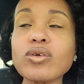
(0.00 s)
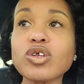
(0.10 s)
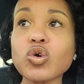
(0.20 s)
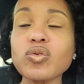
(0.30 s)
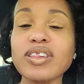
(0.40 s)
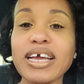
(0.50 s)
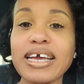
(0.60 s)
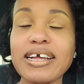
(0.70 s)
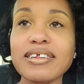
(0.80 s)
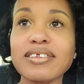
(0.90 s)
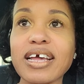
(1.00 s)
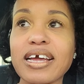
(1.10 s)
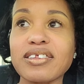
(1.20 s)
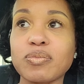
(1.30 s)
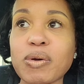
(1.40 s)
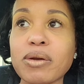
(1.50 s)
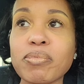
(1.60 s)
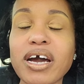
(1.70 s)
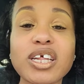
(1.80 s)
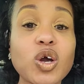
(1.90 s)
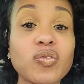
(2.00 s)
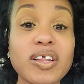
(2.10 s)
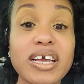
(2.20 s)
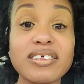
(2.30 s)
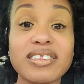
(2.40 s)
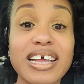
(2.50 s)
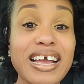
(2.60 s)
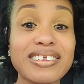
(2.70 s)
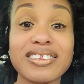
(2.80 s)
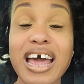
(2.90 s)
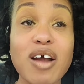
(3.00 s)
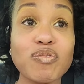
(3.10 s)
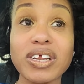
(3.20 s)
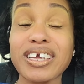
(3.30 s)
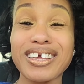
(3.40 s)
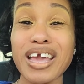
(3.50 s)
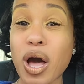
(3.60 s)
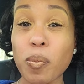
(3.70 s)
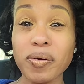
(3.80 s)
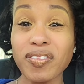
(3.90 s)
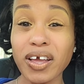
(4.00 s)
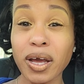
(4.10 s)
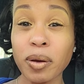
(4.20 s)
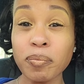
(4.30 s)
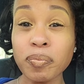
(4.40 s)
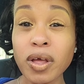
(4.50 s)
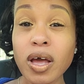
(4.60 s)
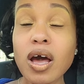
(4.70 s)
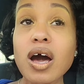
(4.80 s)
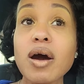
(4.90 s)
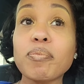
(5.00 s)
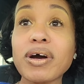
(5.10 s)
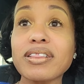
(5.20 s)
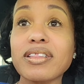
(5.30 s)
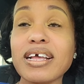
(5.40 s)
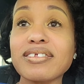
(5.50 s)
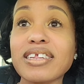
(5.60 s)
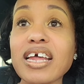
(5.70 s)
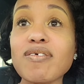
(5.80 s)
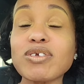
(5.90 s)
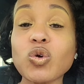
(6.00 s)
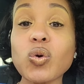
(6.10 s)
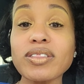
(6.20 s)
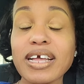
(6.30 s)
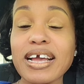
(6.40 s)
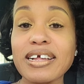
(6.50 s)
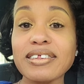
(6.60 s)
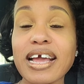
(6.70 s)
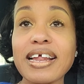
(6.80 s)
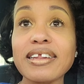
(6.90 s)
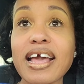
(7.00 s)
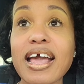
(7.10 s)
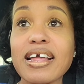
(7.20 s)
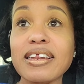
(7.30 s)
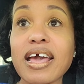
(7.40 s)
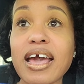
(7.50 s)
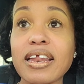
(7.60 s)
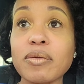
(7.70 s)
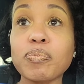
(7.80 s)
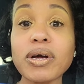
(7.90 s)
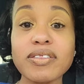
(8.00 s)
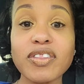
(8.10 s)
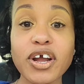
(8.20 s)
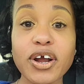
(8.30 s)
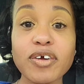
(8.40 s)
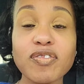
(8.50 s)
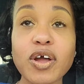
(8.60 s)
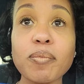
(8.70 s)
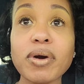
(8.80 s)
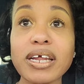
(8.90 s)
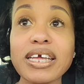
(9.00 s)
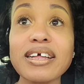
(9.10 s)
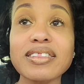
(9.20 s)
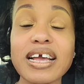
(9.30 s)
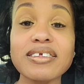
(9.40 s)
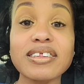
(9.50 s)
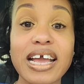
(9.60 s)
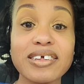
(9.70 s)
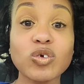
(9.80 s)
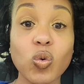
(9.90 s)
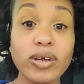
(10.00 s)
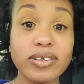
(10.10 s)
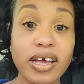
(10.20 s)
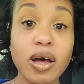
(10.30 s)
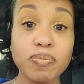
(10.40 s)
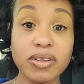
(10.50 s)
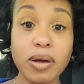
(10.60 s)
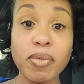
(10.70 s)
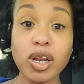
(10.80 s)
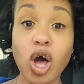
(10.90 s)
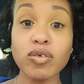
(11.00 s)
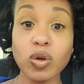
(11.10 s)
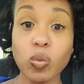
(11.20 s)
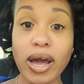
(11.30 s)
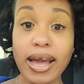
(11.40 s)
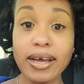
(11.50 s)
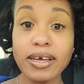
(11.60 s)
do things and spend money on things that is not really helping them. But instead of doing things and putting their money in things that is going to help them along the way,